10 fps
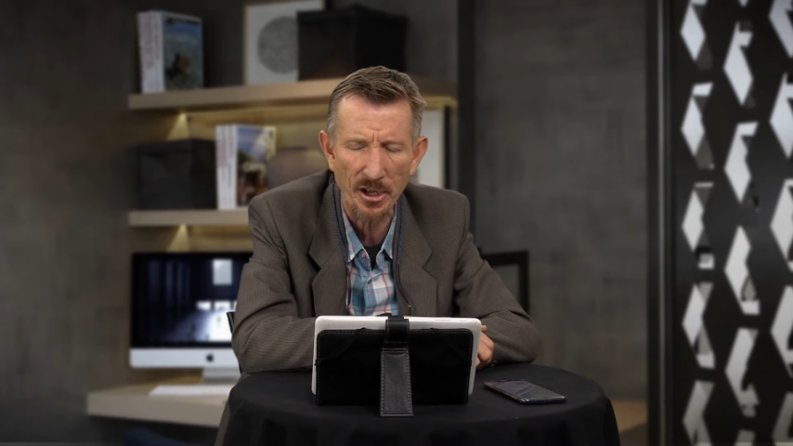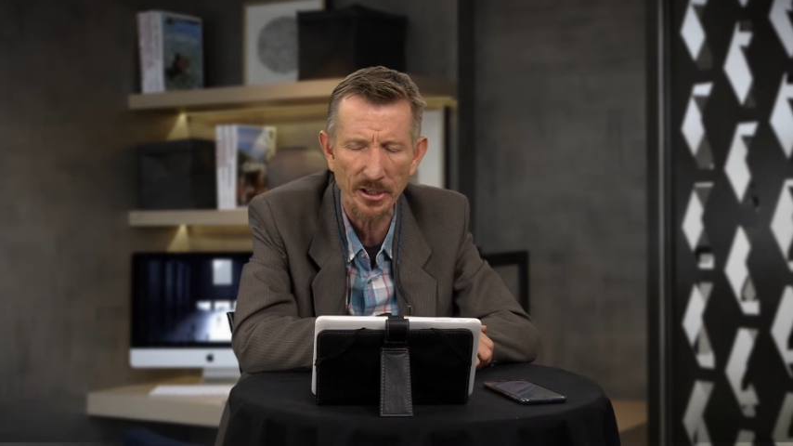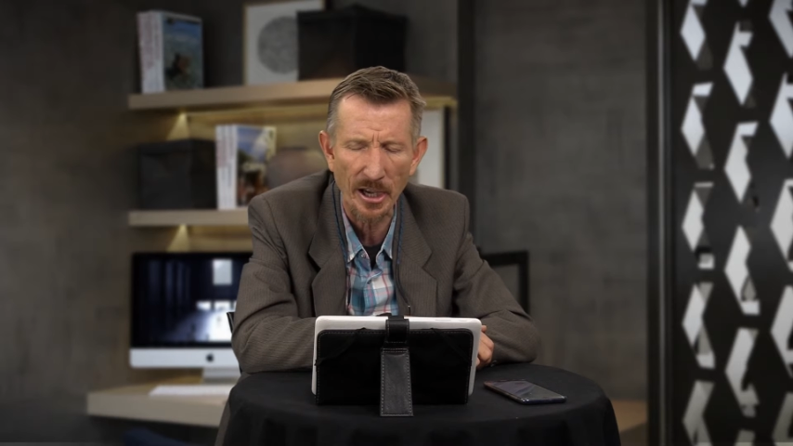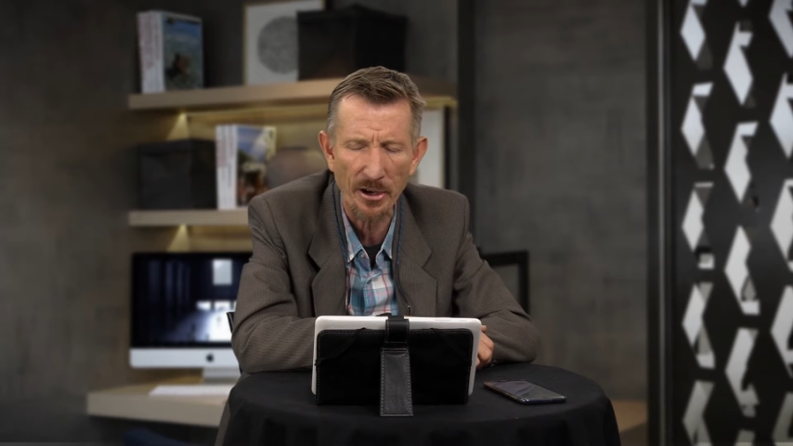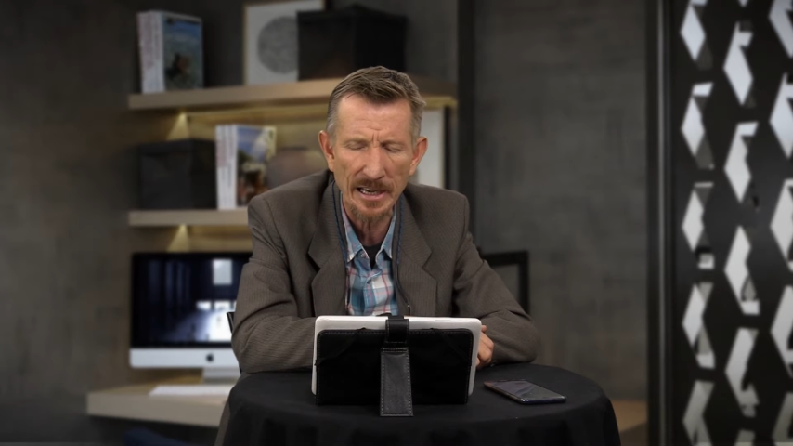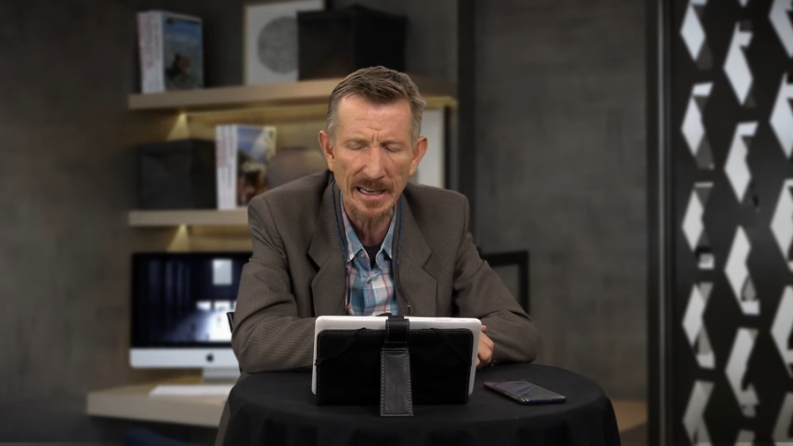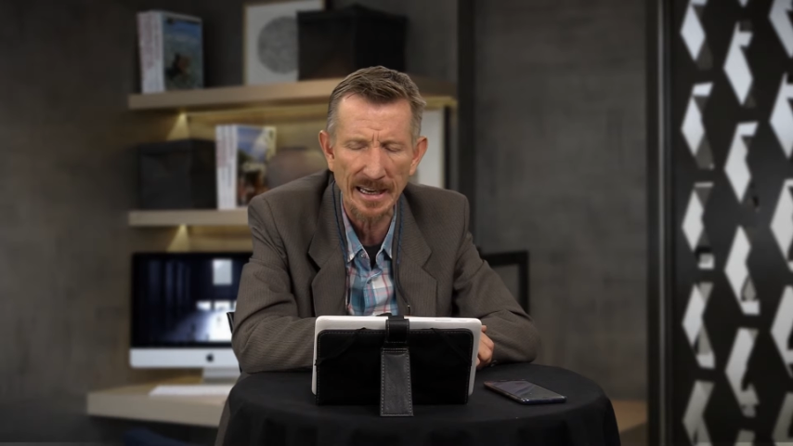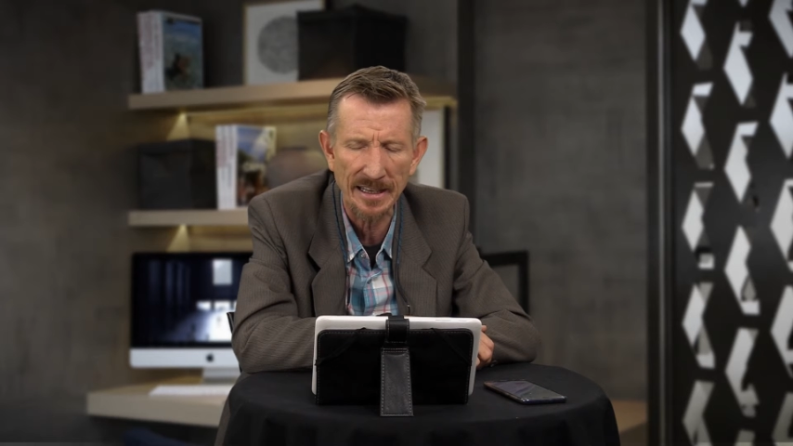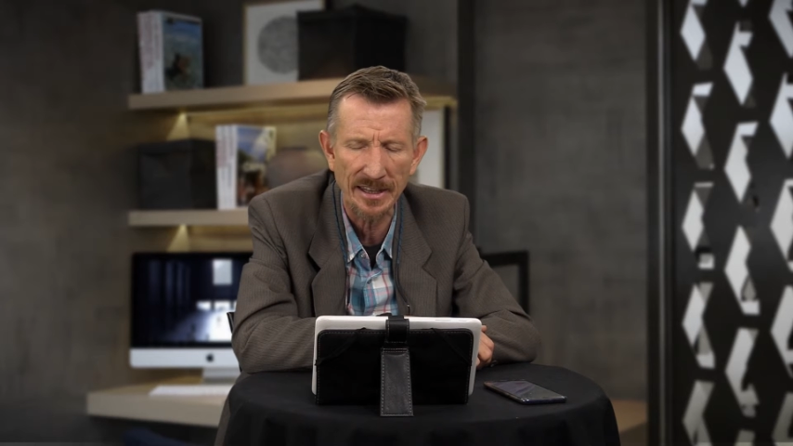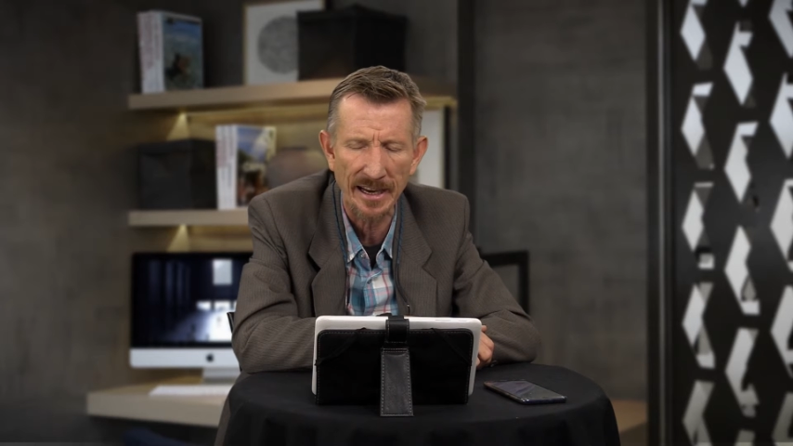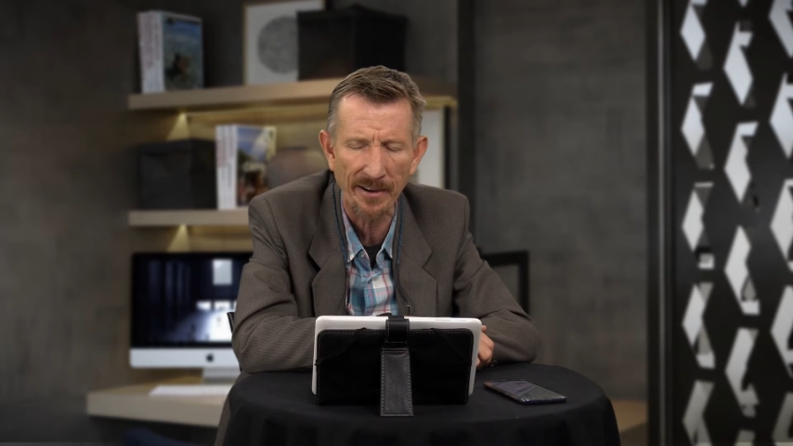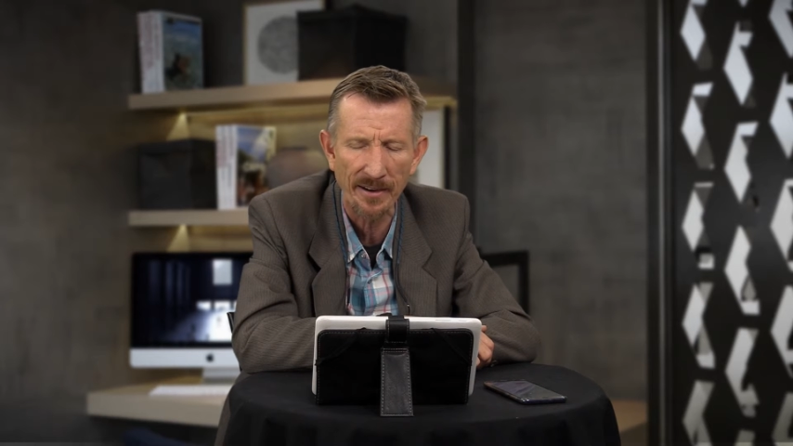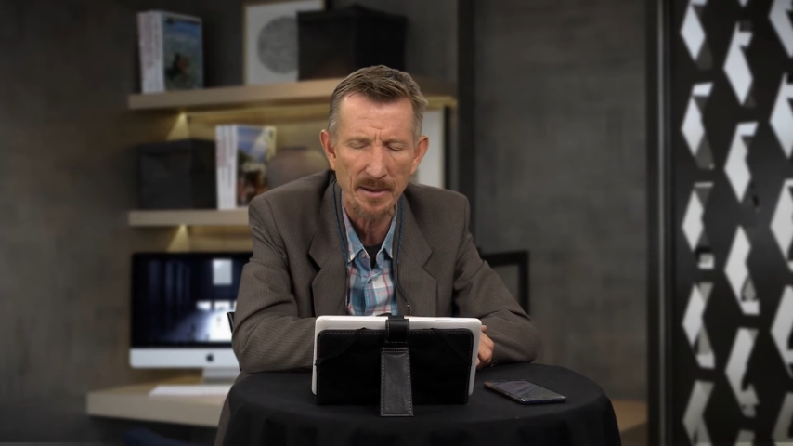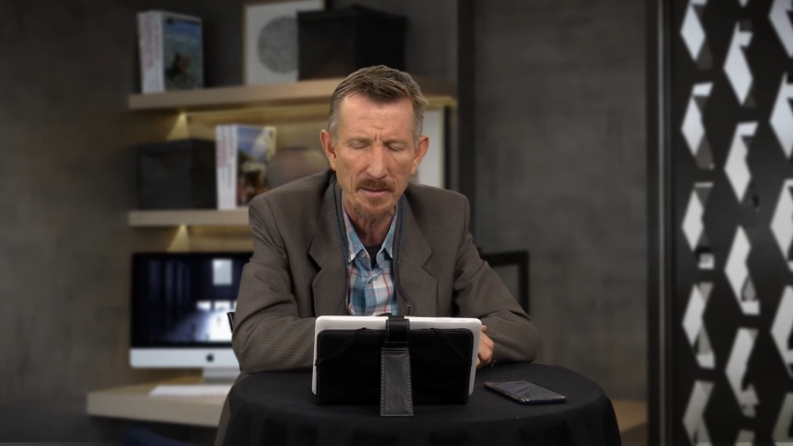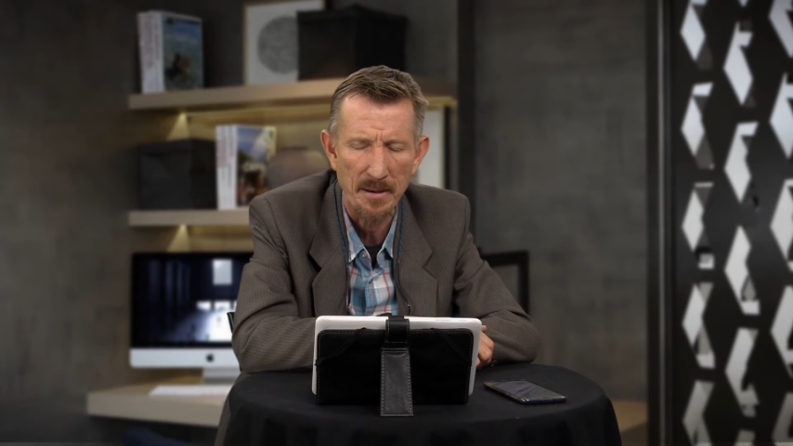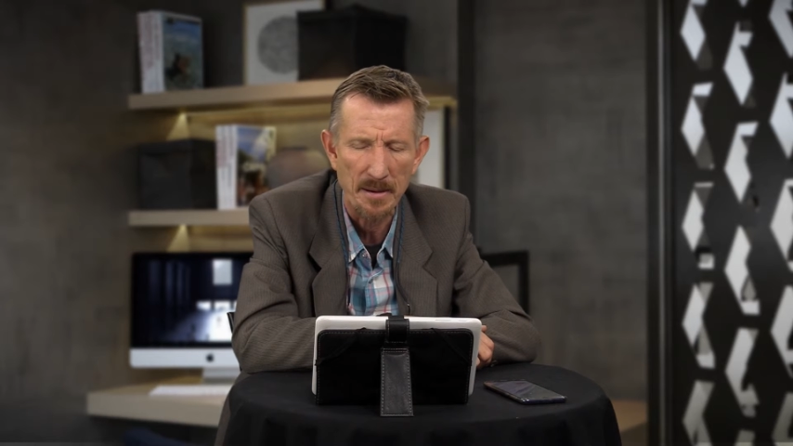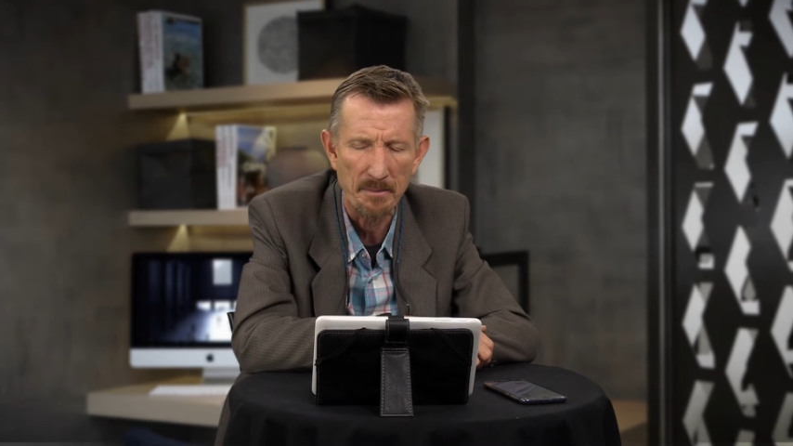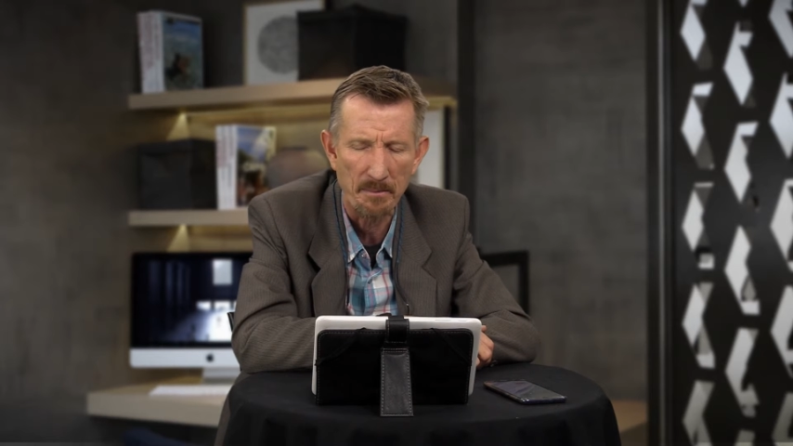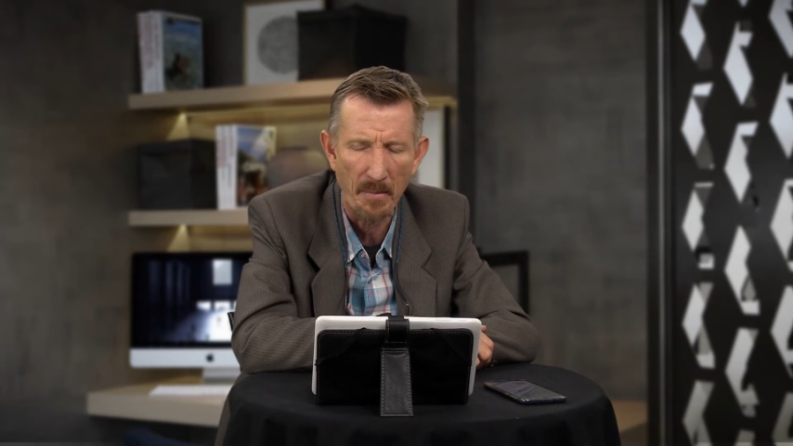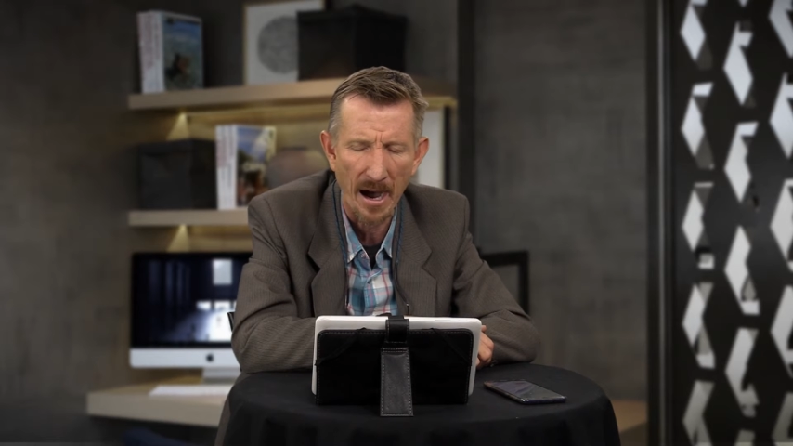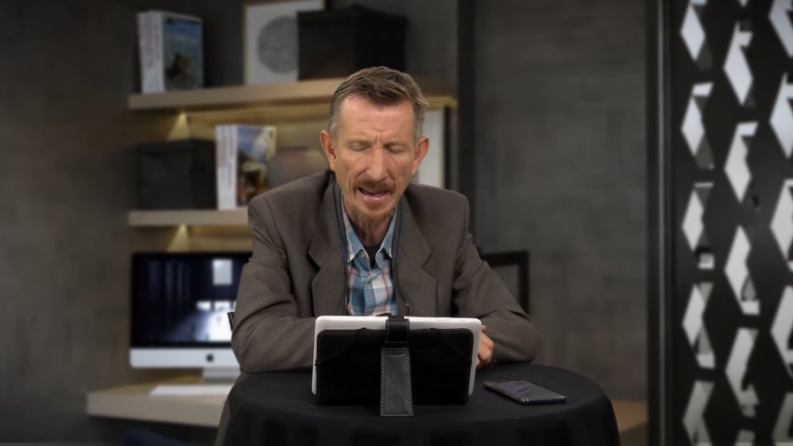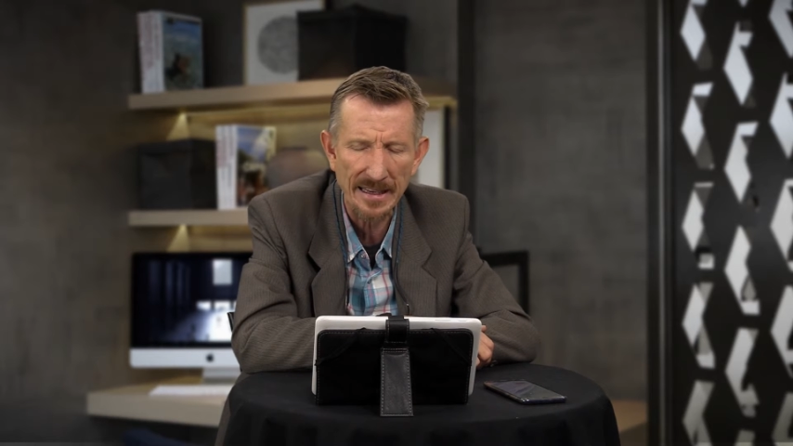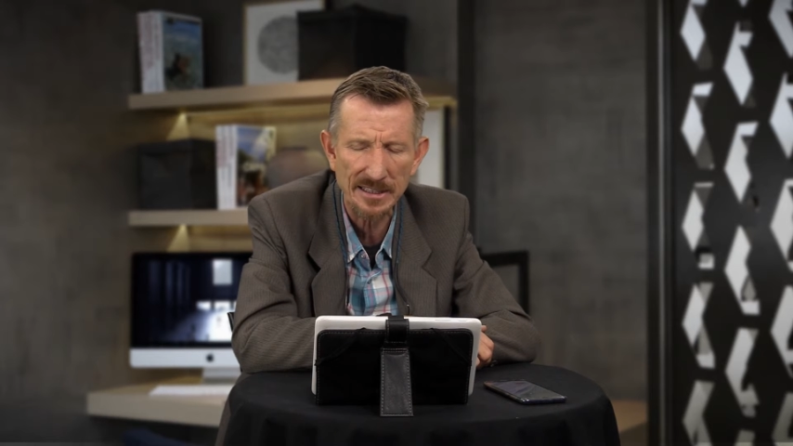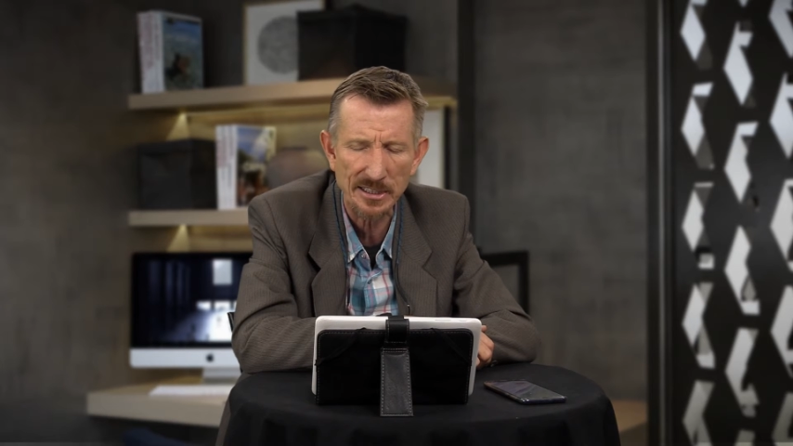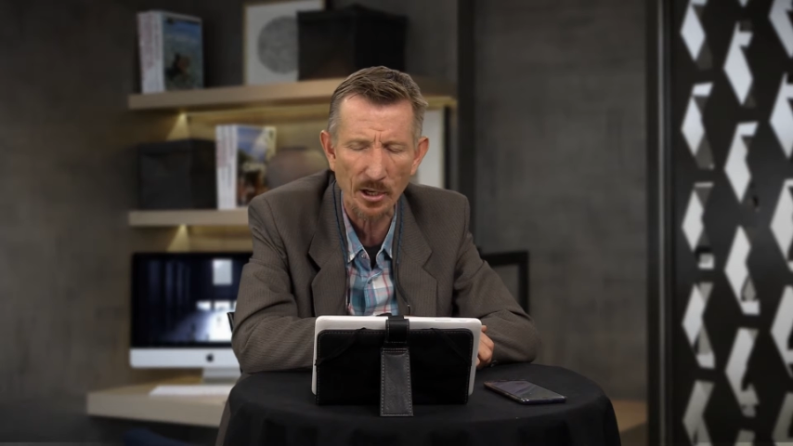not only in their minds,